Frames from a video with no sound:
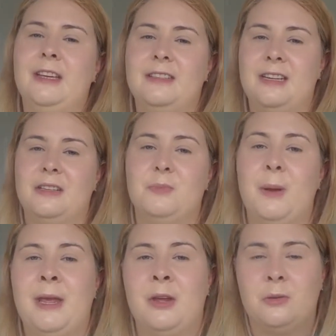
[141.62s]
it sets
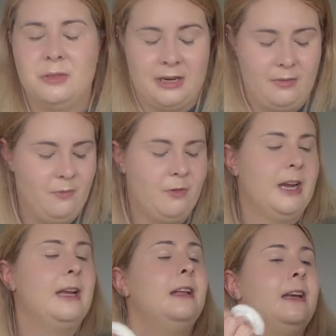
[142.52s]
my makeup down
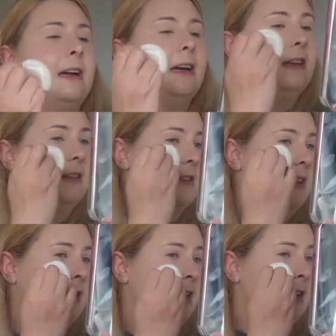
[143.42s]
really
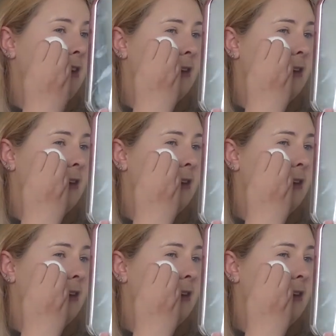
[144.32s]
nicely.